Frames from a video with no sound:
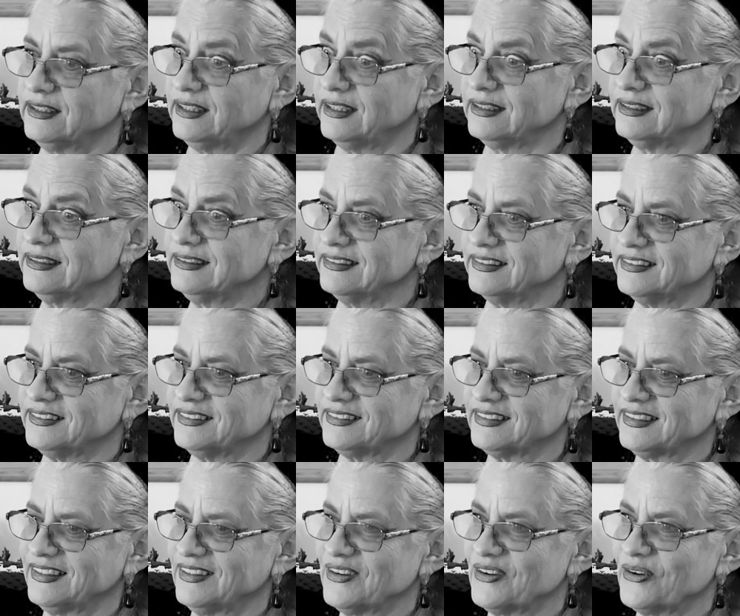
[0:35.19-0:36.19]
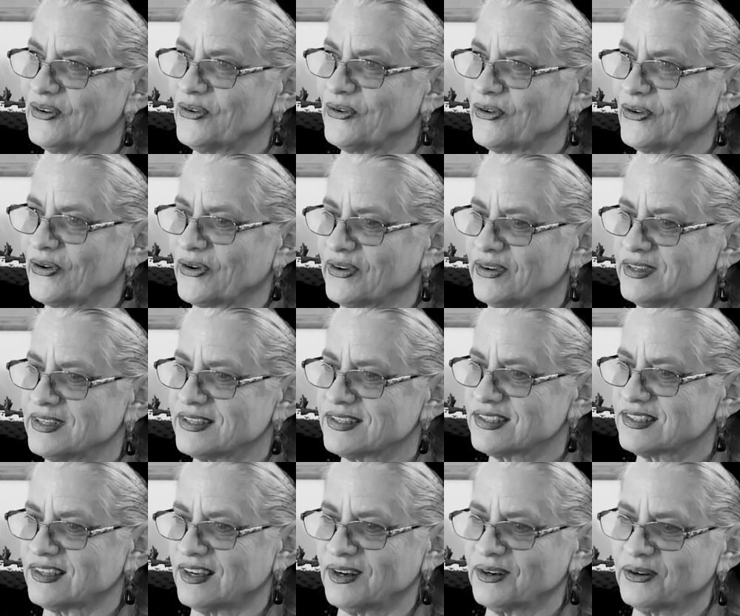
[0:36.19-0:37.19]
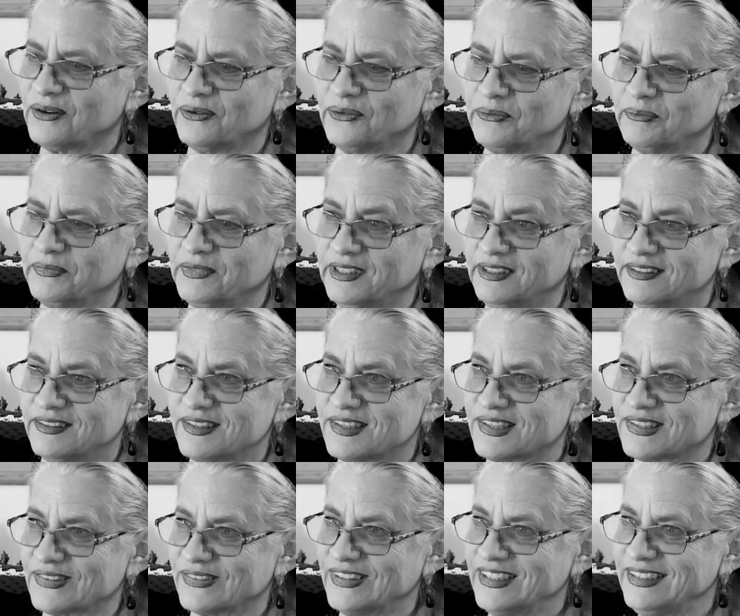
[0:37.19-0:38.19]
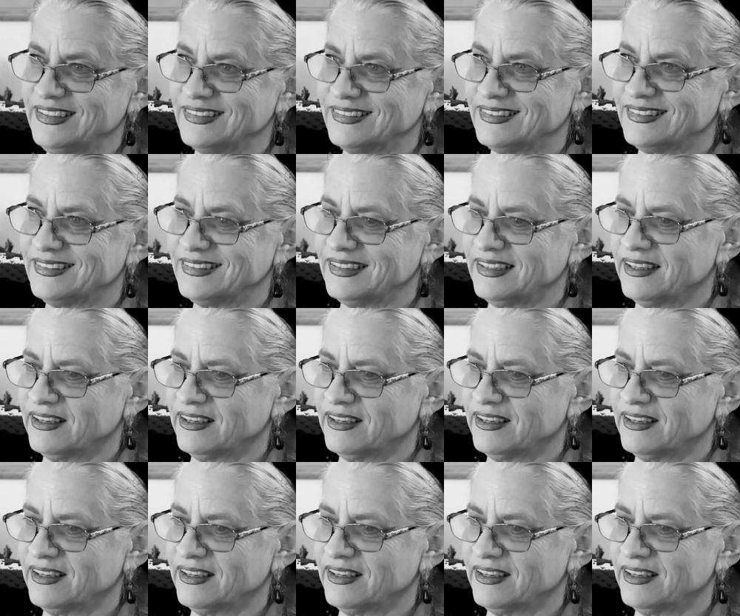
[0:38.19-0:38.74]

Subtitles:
England, or Stockholm in Sweden,